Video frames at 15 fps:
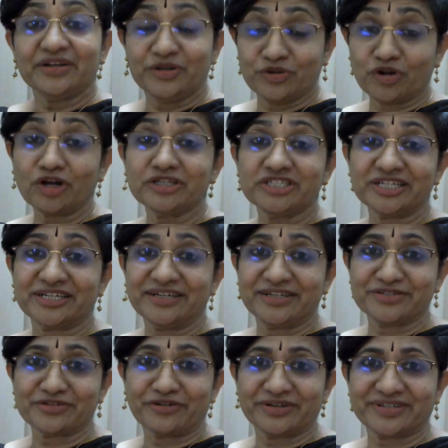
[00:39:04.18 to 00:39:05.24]
neurological
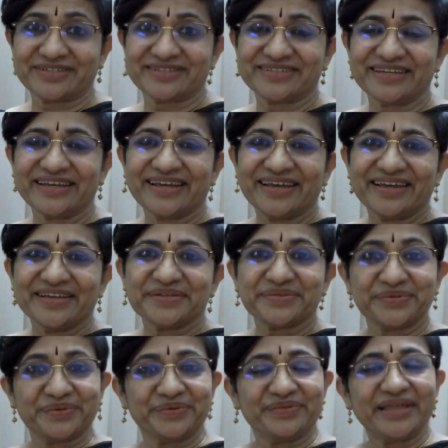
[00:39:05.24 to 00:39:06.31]
disorders.
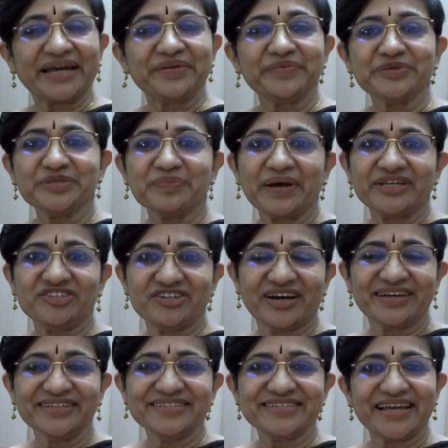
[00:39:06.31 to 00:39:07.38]
So that was my
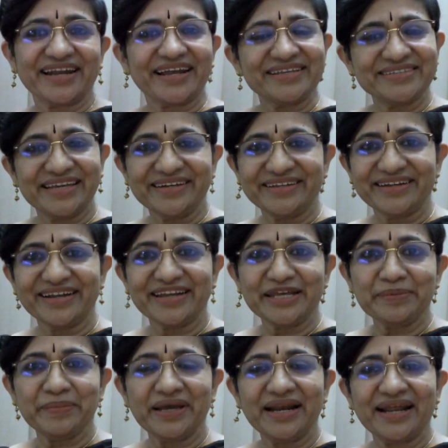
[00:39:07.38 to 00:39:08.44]
chance, and I sent her an
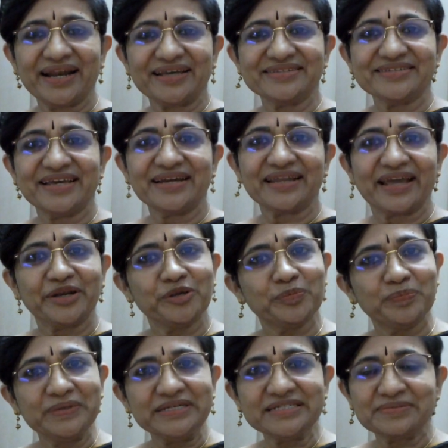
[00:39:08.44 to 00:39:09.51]
email and I said, can you
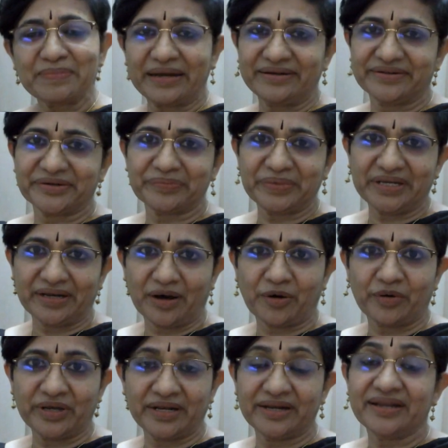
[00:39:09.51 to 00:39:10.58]
please mentor me
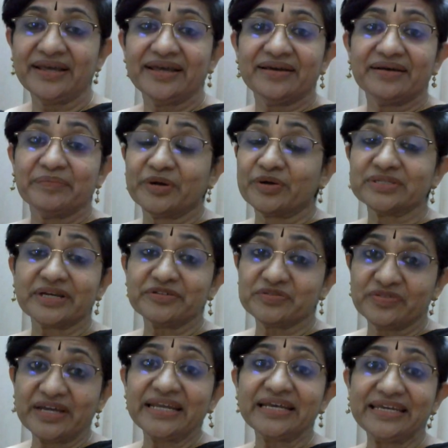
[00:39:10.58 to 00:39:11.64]
now? Because I was
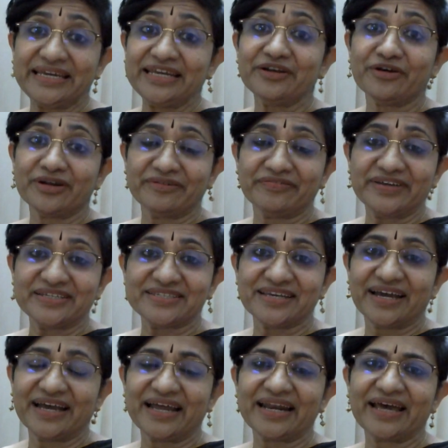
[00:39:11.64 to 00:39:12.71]
very keen on aphasia,
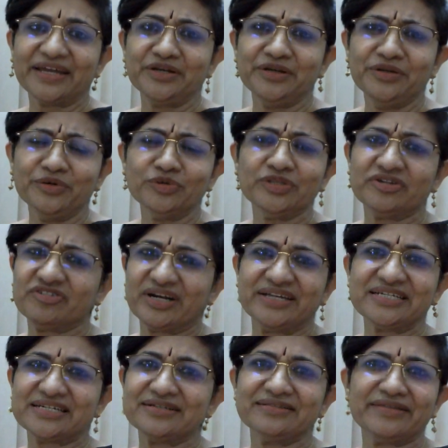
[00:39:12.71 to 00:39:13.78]
and I knew the
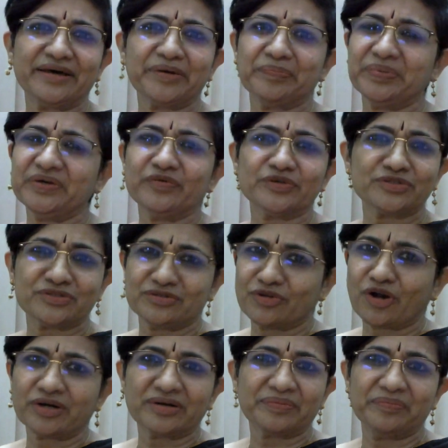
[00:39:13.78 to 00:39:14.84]
traditional therapy was
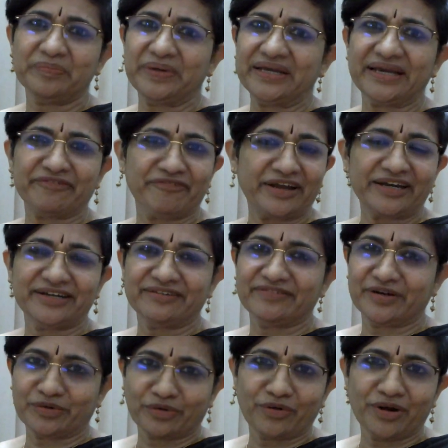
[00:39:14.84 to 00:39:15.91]
not being effective
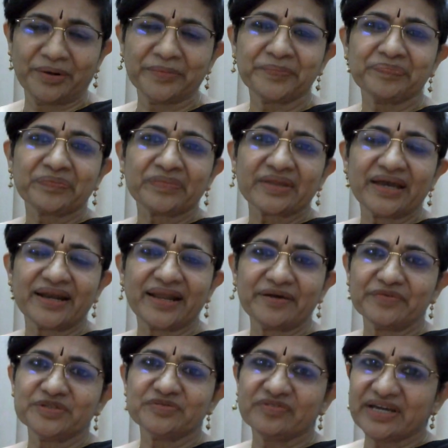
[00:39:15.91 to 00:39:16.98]
at all. And I
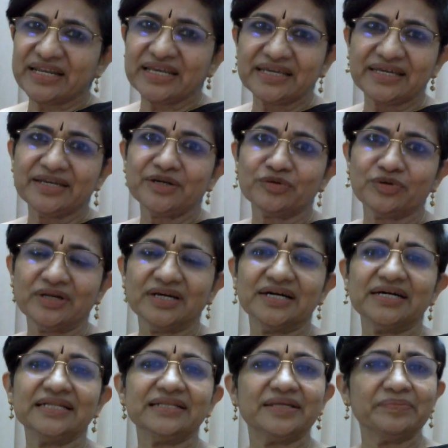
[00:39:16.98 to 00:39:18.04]
was very keen to
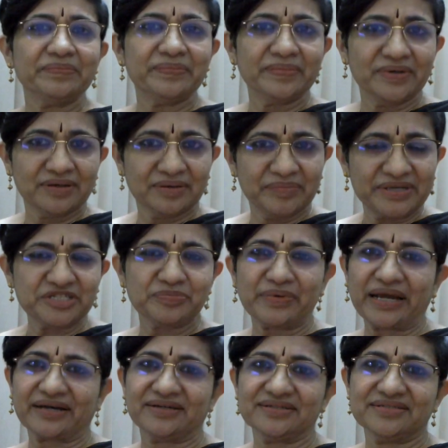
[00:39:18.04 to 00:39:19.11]
learn the best
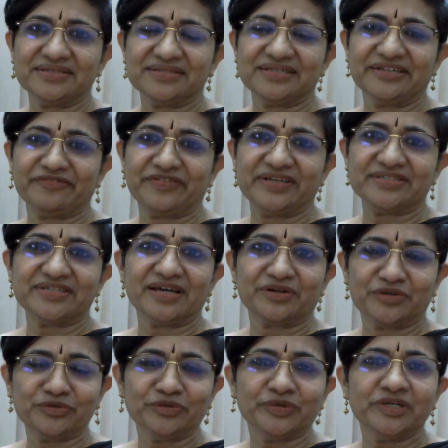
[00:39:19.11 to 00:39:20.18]
practices in aphasia
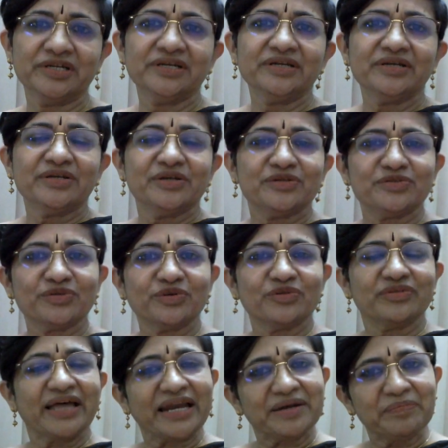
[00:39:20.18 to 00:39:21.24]
too. So
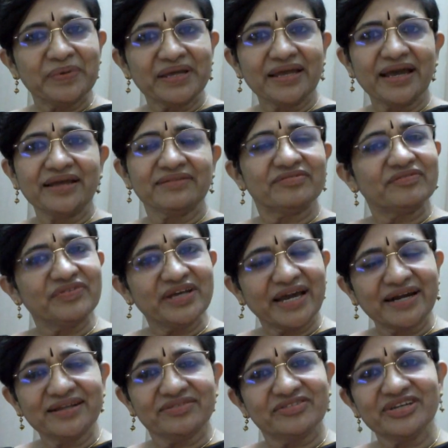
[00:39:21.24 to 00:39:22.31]
that began, we
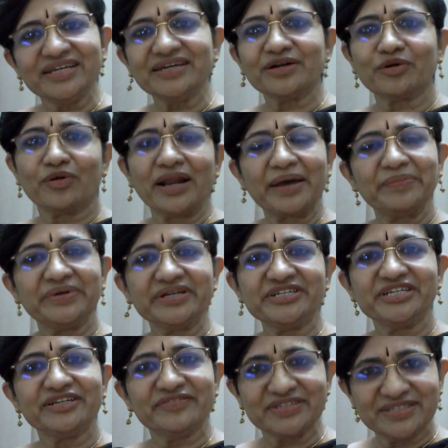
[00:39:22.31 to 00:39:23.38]
had a 3-year
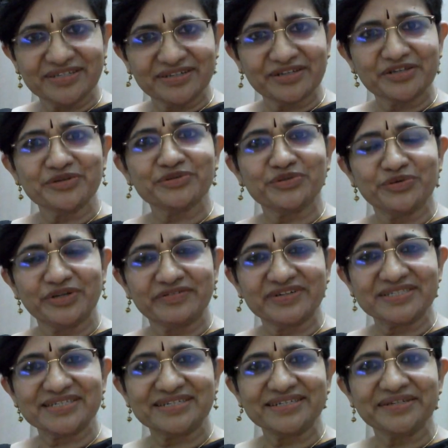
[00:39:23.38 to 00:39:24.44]
collaboration with Syracuse
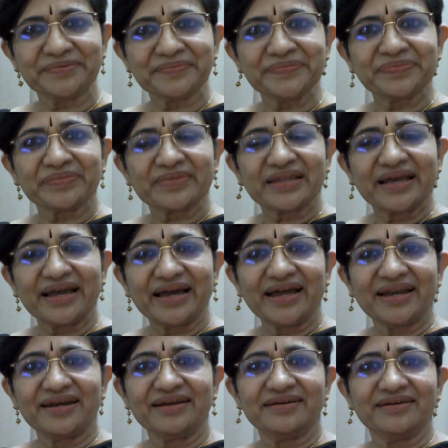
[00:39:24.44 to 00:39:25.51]
University,
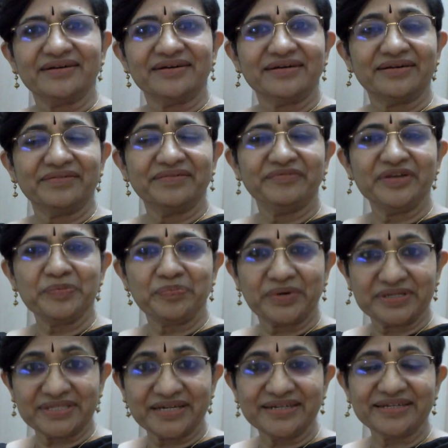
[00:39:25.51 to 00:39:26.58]
and we
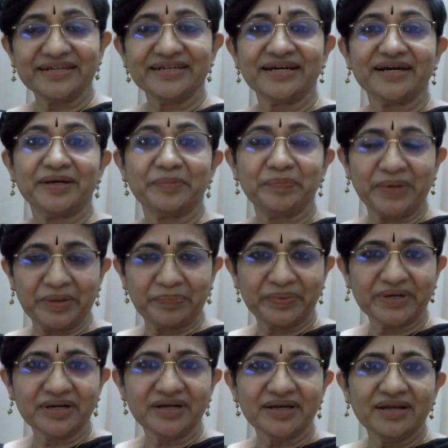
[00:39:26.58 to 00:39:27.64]
presented a
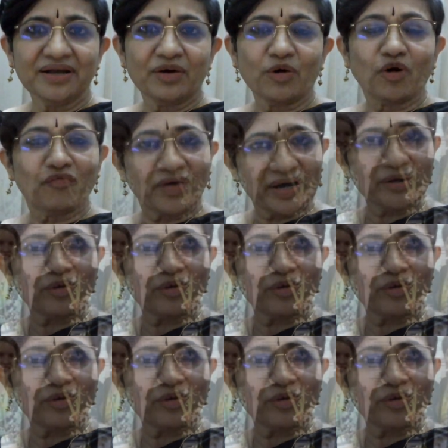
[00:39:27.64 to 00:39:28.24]
paper of our